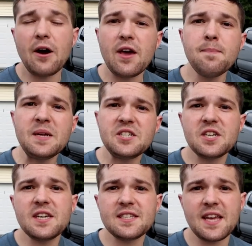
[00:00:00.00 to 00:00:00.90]
Now,
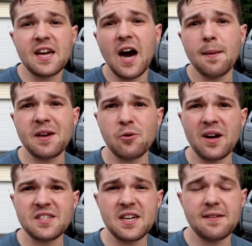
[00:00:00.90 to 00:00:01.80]
MPG is a common
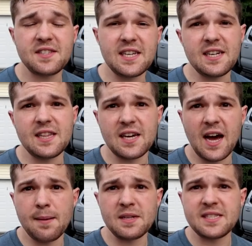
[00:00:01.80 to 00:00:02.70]
question I've seen in the
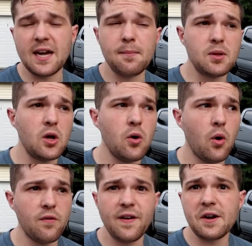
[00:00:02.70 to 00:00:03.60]
comments down below
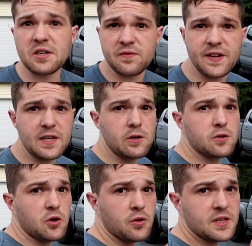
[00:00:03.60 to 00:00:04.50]
on various
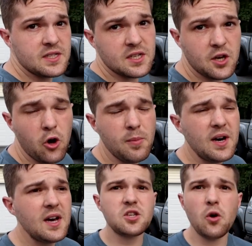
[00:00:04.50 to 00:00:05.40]
videos on this
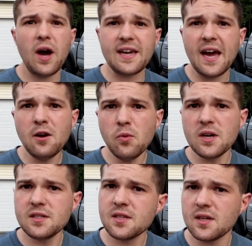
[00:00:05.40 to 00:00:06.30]
Tacoma. So I kind of
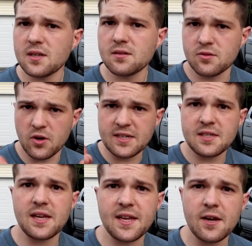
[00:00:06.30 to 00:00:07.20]
wanted to
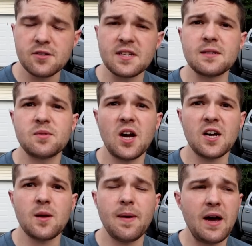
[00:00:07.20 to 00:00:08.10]
address it here since I'm
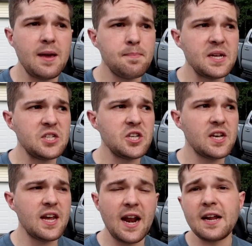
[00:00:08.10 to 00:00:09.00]
talking about
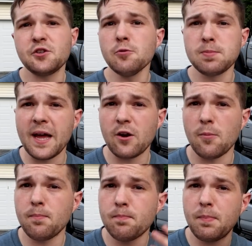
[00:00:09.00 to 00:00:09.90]
MPG, and I do plan
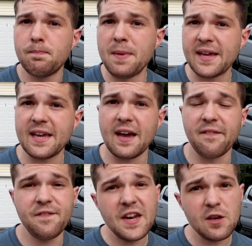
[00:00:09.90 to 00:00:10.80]
on making
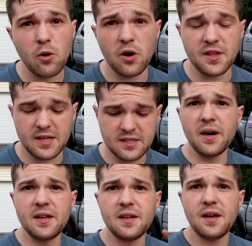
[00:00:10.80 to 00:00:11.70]
a video on this,
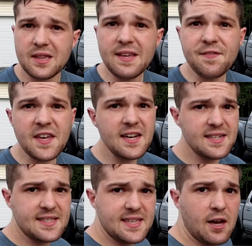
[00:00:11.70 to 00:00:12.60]
but the lift kit
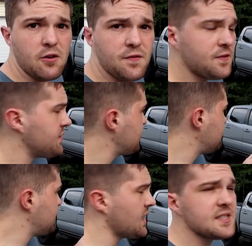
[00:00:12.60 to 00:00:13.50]
itself
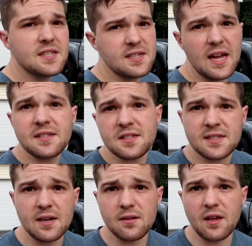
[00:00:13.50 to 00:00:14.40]
doesn't
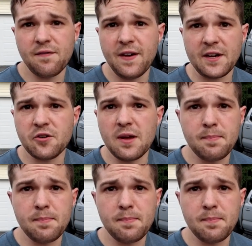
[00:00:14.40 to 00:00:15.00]
necessarily affect your